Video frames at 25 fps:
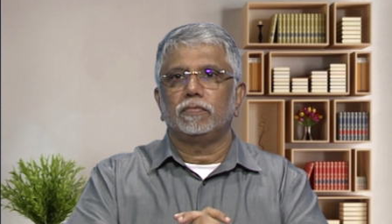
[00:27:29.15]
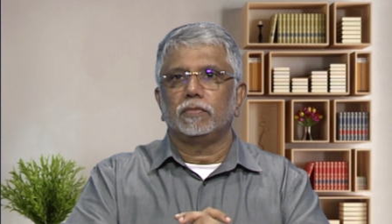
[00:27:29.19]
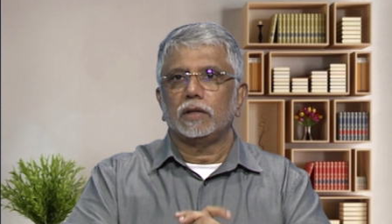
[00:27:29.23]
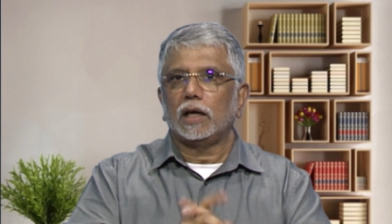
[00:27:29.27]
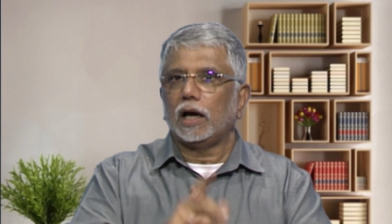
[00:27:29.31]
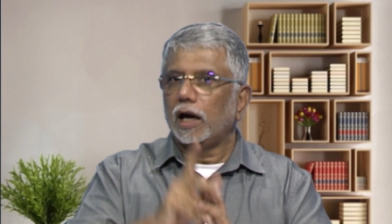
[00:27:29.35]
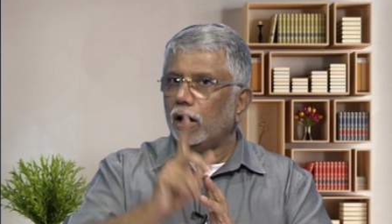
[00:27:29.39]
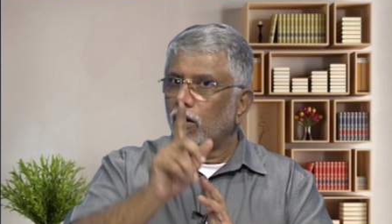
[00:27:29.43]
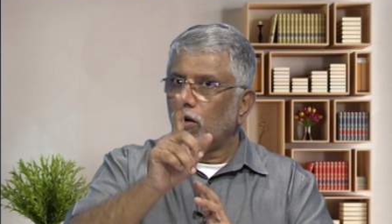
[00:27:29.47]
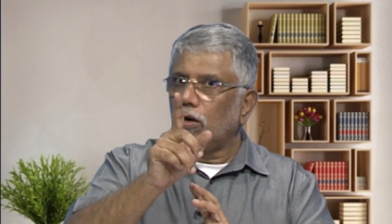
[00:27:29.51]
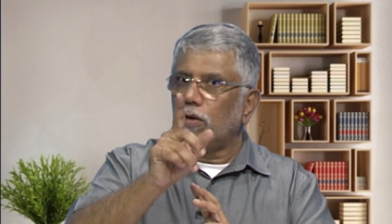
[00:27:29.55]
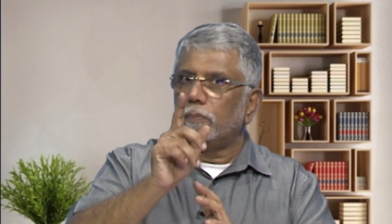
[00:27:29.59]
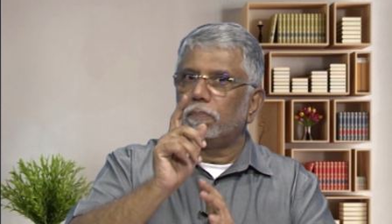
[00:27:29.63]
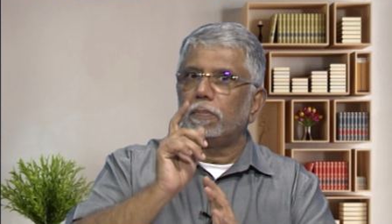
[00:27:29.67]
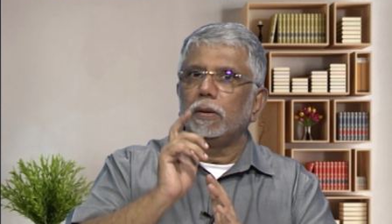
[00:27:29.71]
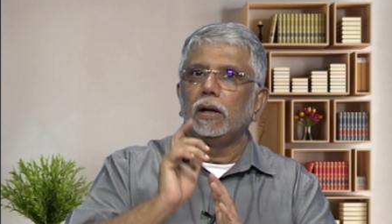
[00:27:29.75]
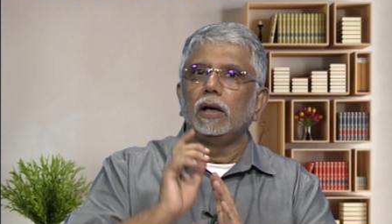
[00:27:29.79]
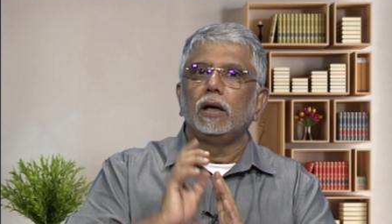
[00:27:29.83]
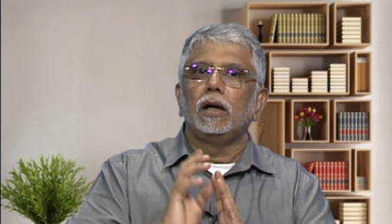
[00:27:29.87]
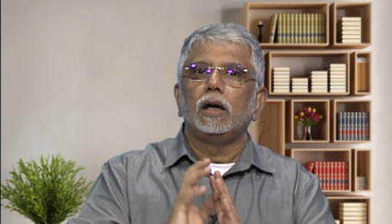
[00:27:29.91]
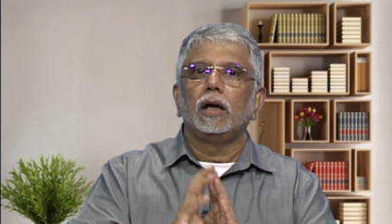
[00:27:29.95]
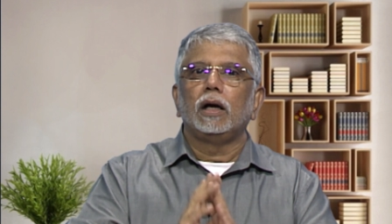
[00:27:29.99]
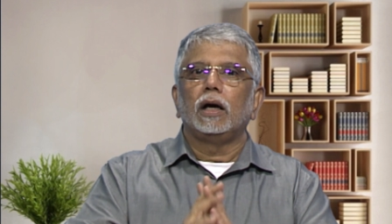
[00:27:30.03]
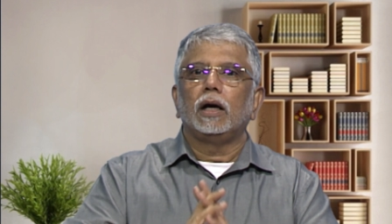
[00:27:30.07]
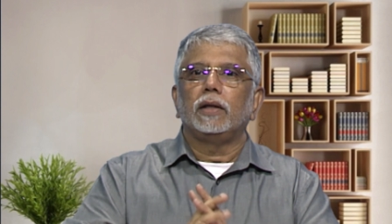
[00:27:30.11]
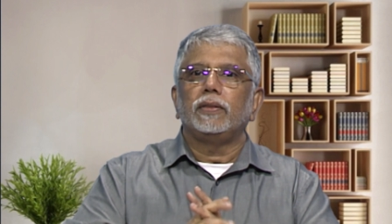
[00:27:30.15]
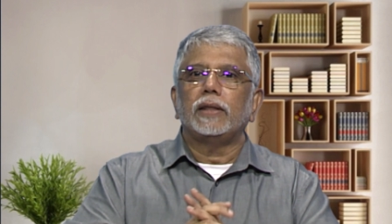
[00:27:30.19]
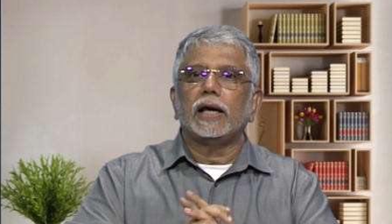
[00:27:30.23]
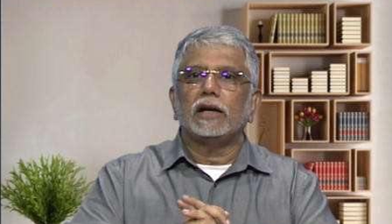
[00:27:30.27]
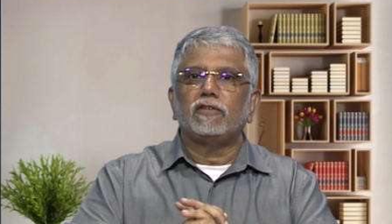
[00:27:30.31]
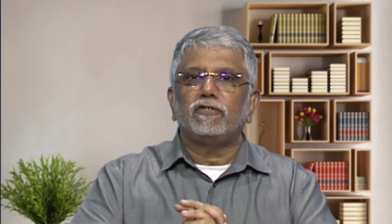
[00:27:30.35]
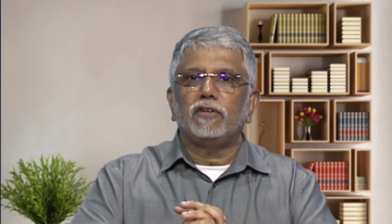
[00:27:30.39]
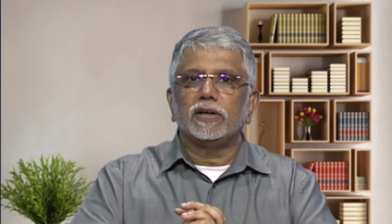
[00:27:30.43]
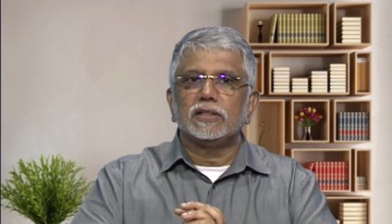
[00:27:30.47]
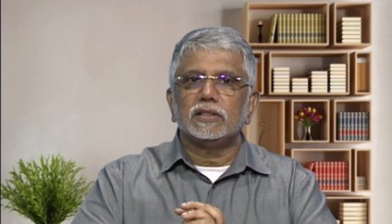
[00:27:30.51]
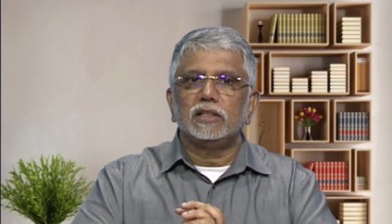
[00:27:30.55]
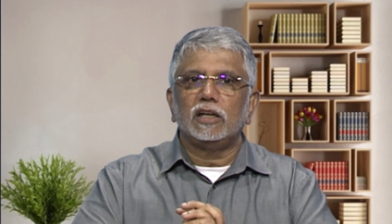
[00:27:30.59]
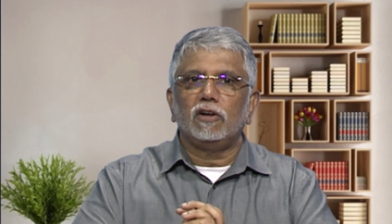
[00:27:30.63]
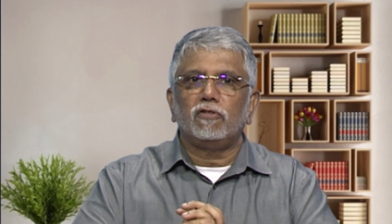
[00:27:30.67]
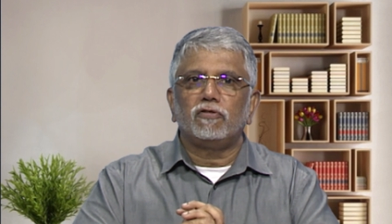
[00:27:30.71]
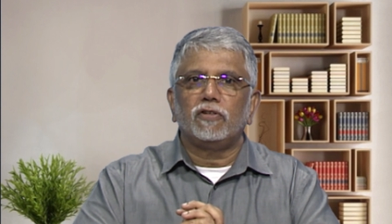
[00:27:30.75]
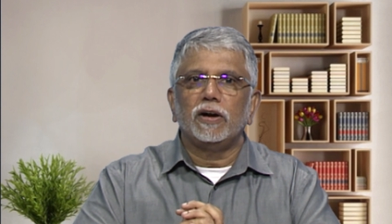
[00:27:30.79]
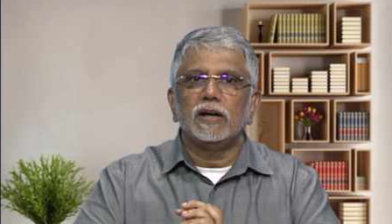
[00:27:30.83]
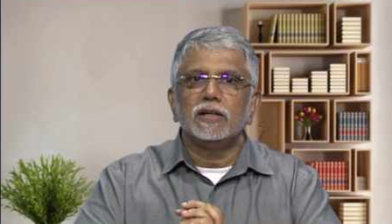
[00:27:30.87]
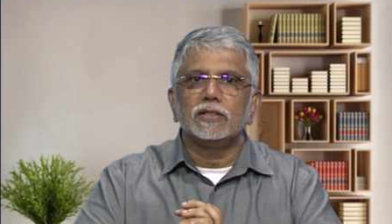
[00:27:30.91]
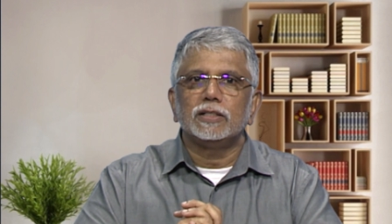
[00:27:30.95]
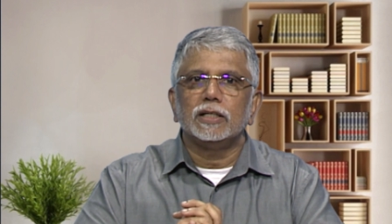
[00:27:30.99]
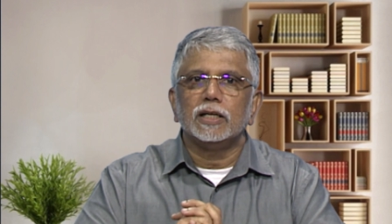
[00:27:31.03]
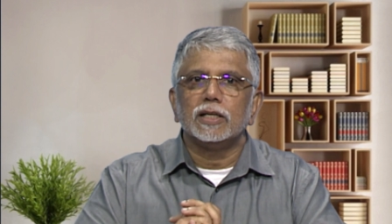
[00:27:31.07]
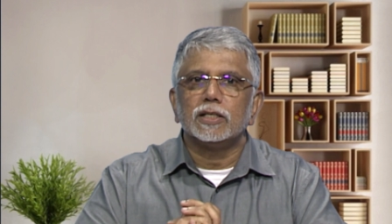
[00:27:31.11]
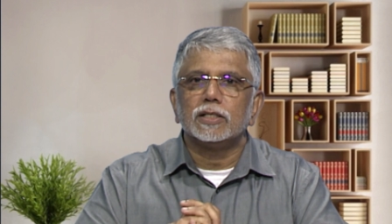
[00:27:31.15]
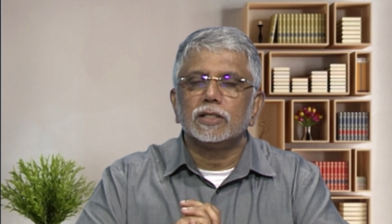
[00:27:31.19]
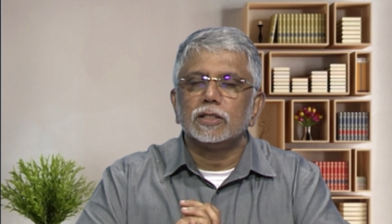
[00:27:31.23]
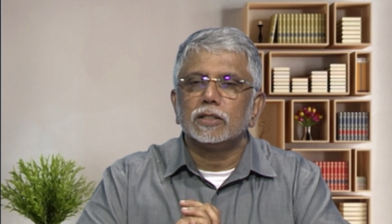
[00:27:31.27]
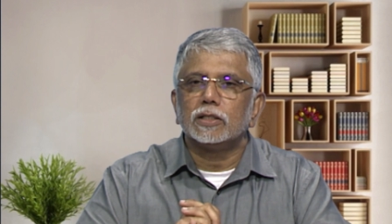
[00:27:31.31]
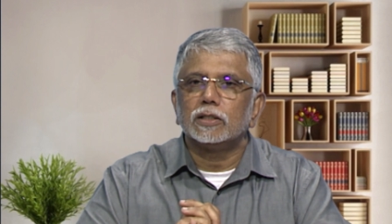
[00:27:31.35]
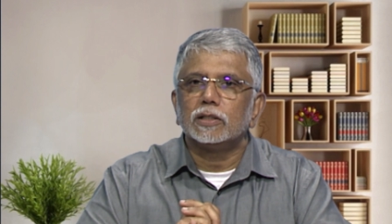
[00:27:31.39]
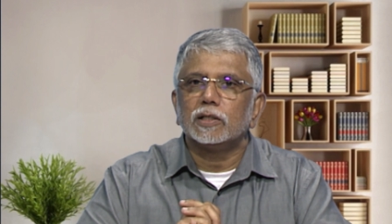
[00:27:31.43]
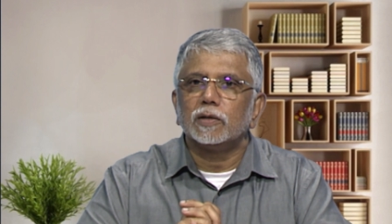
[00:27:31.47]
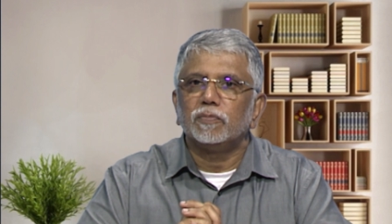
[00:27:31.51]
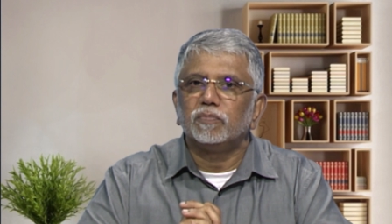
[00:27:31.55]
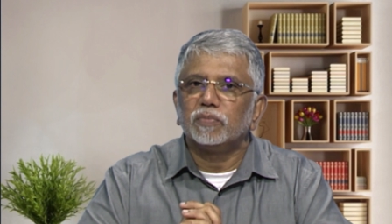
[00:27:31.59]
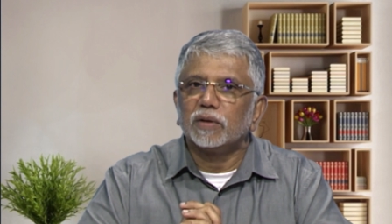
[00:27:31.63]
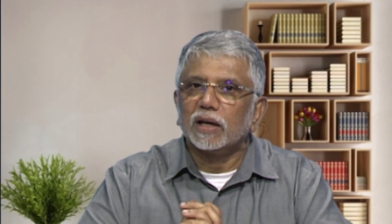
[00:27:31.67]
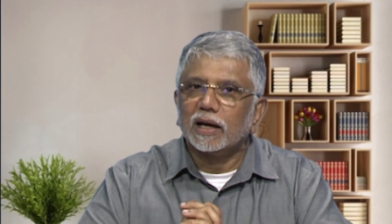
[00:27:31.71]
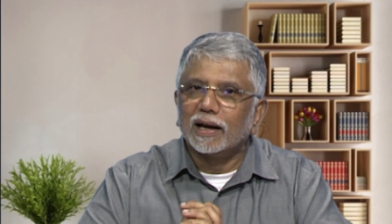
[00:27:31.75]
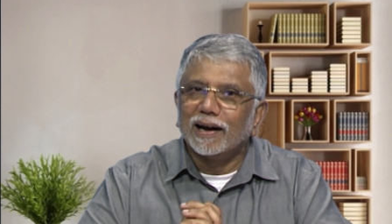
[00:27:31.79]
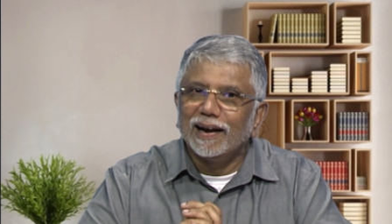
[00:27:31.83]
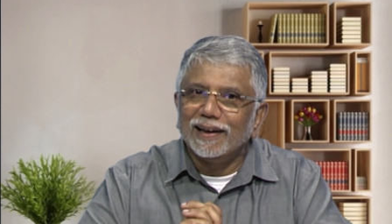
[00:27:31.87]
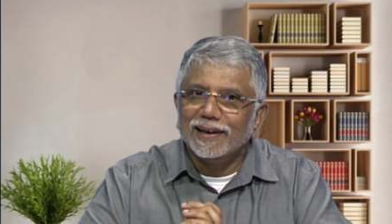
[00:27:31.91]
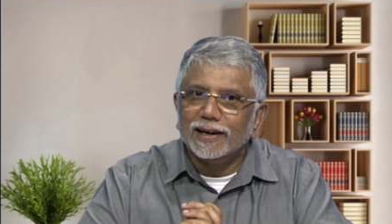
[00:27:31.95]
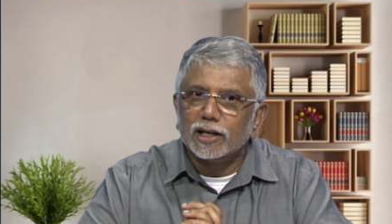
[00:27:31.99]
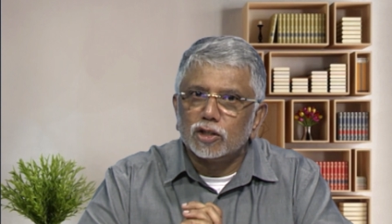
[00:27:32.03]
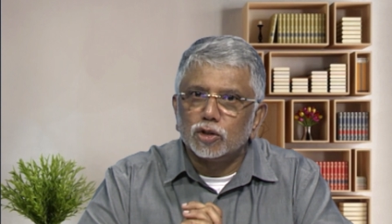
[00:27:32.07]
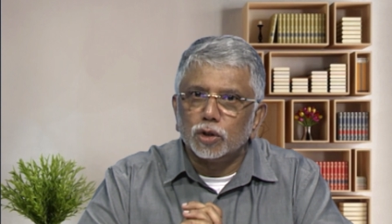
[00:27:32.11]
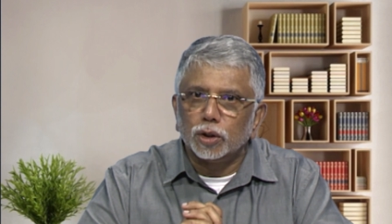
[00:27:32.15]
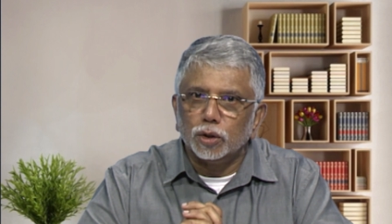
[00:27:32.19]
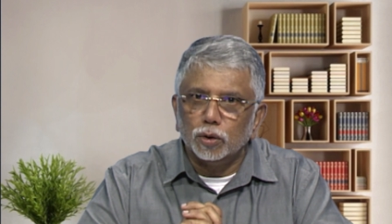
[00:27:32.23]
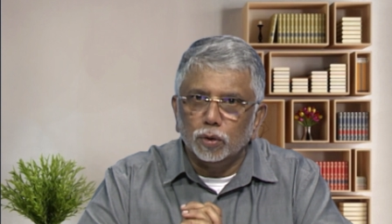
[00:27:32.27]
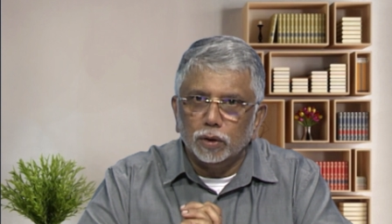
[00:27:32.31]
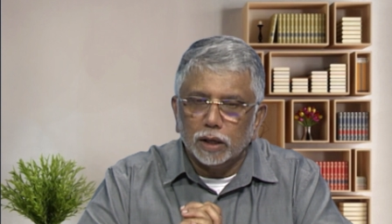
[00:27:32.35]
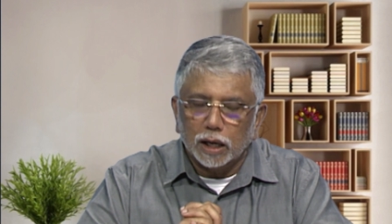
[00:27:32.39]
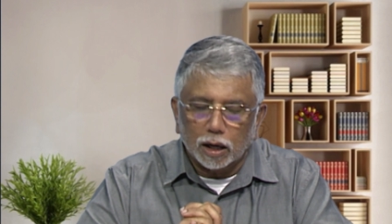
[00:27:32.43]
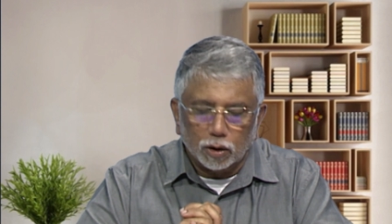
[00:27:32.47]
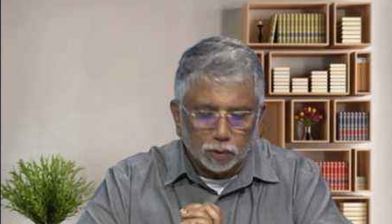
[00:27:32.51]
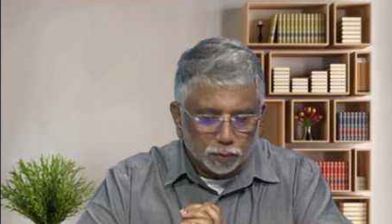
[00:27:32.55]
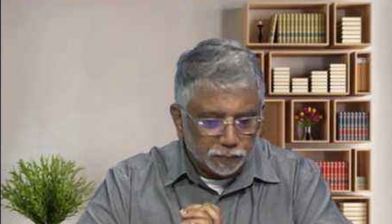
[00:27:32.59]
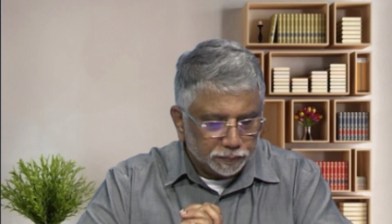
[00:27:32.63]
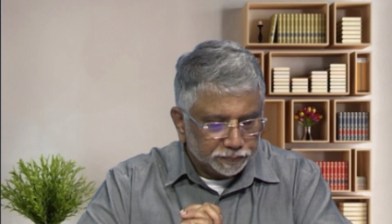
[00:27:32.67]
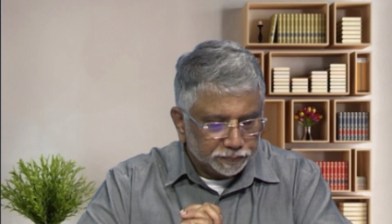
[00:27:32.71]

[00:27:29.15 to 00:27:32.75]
I hope that first difference is clear to you now.